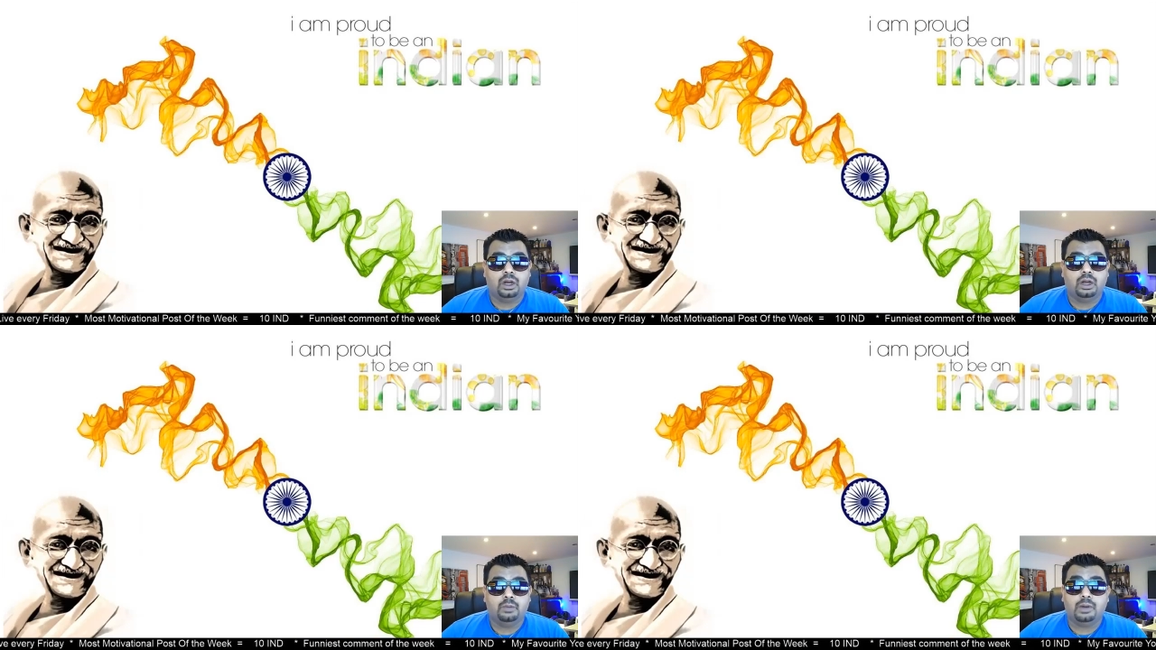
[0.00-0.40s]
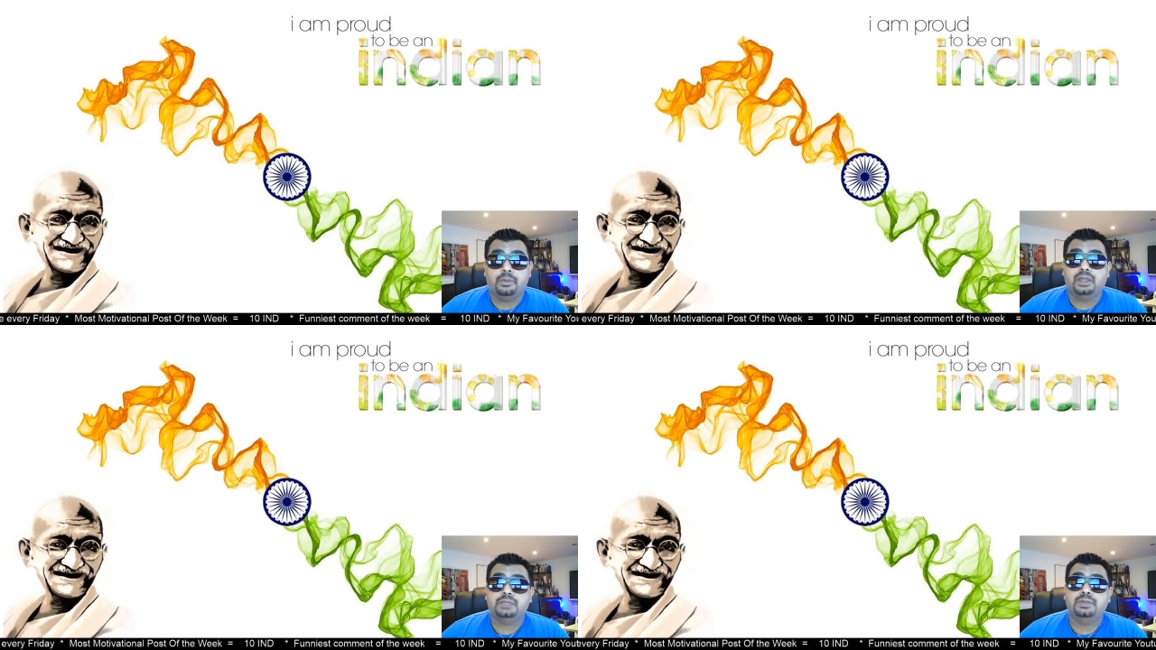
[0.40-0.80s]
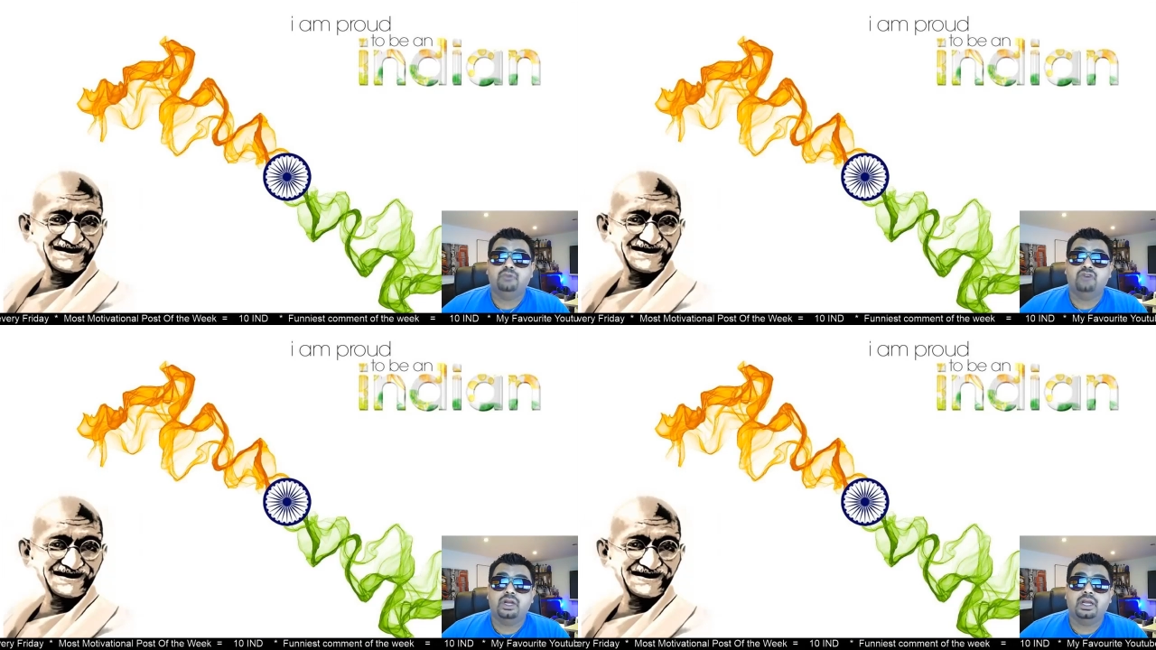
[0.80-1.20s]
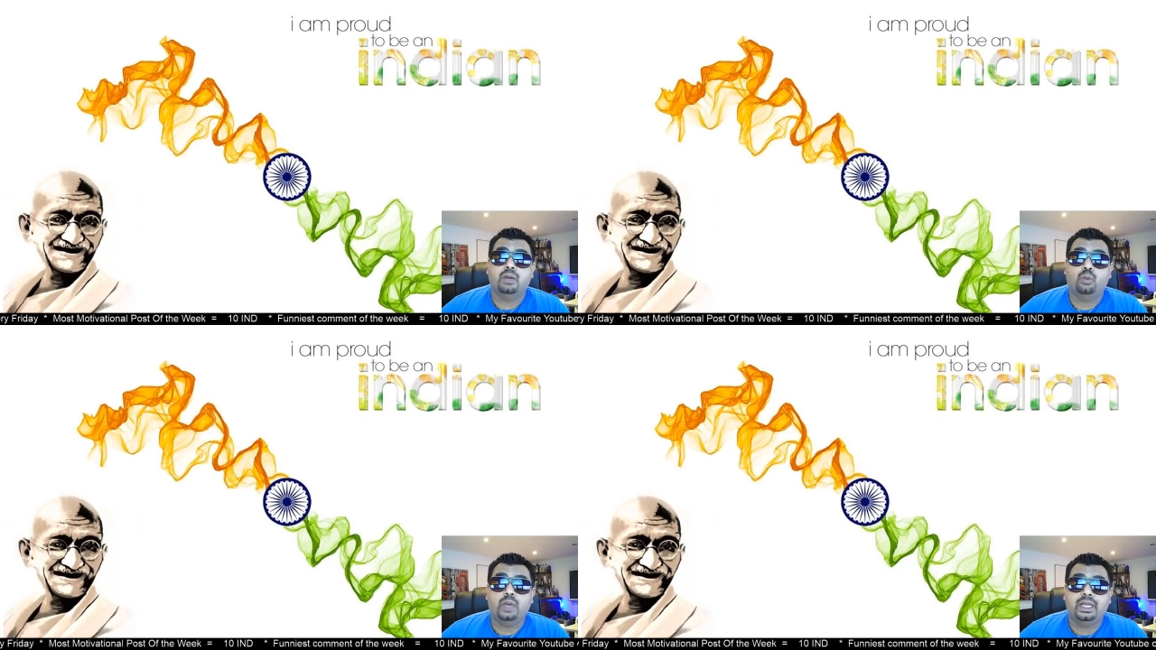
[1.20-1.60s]
Speaker 1: I'm going to be running a
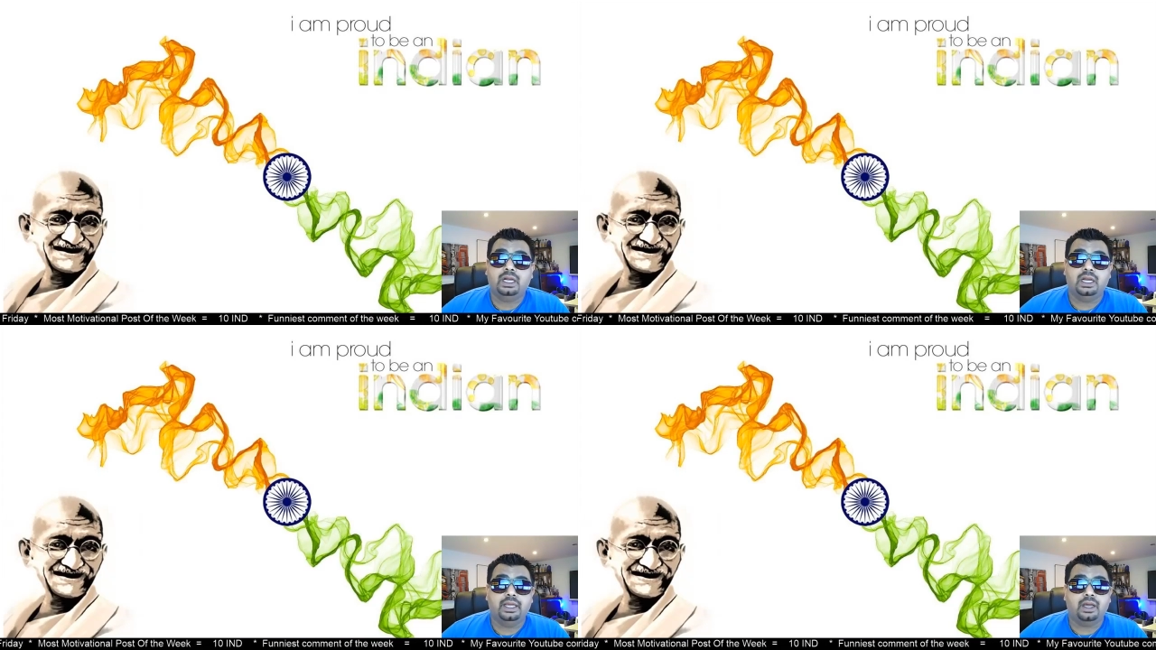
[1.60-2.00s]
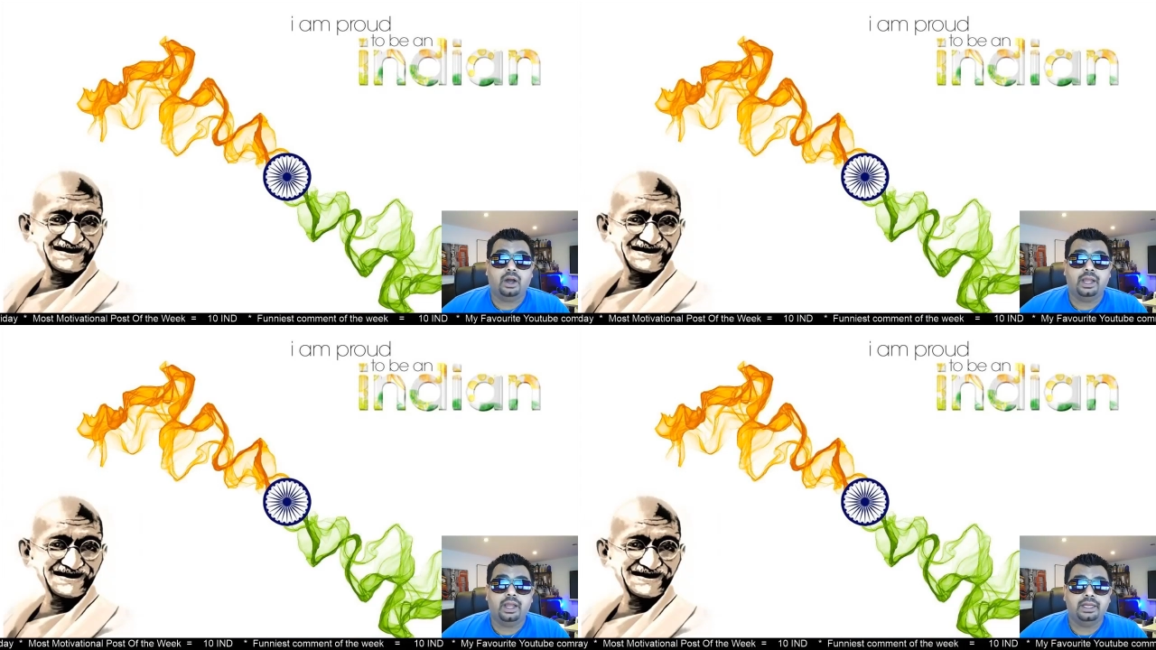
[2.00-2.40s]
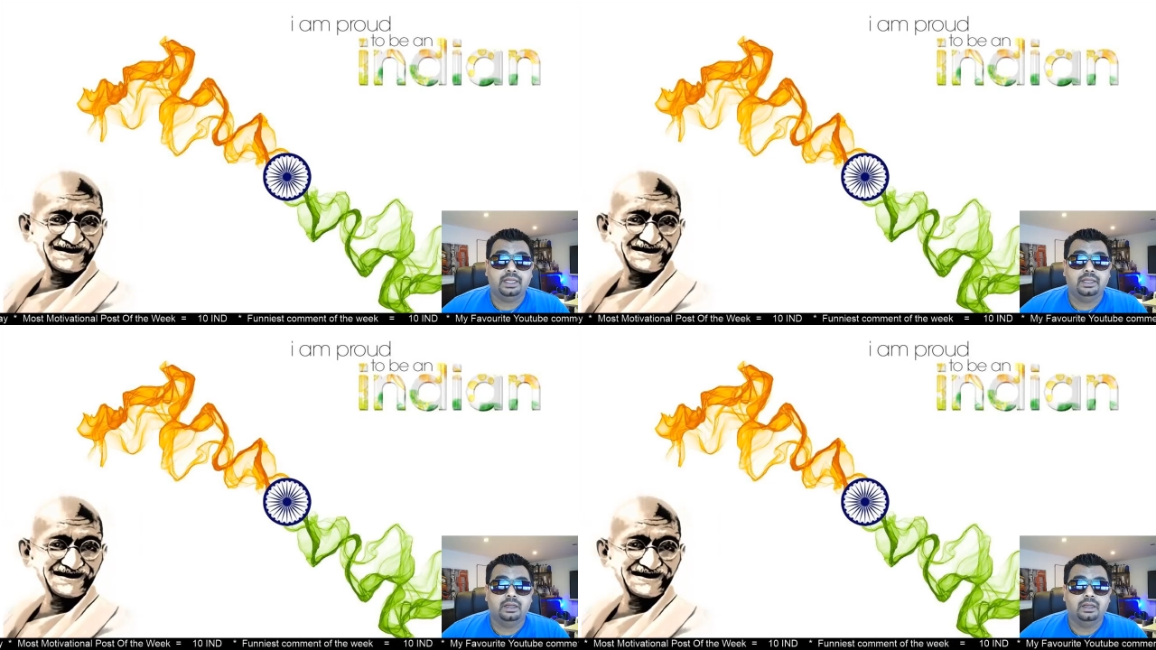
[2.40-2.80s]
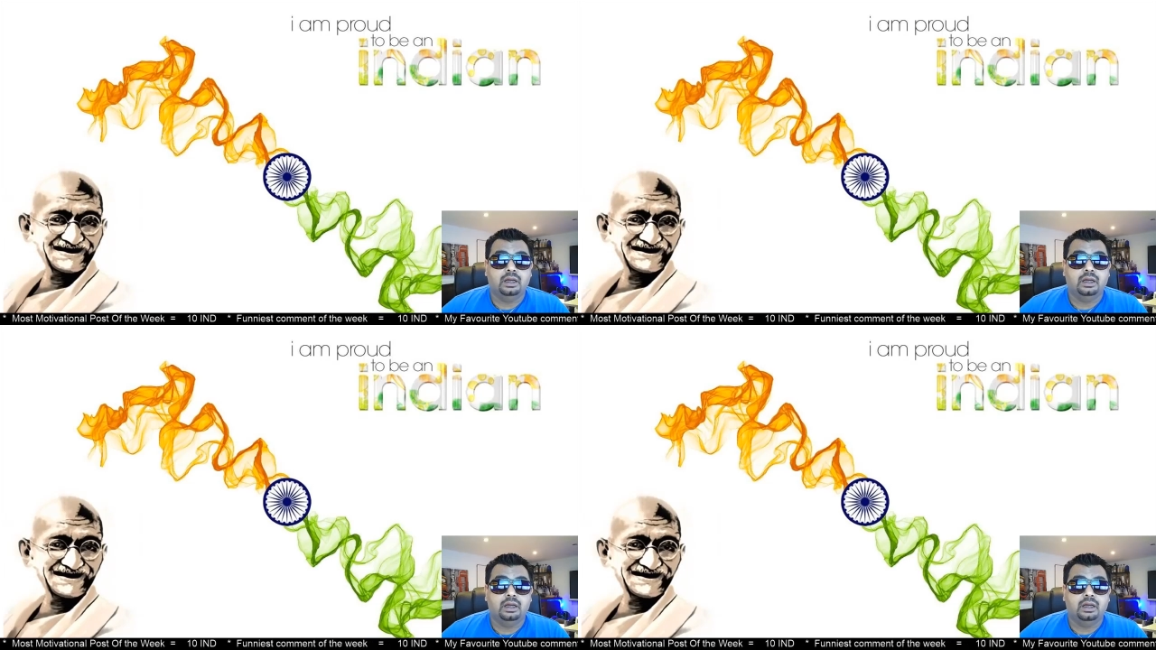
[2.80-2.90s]
weekly IND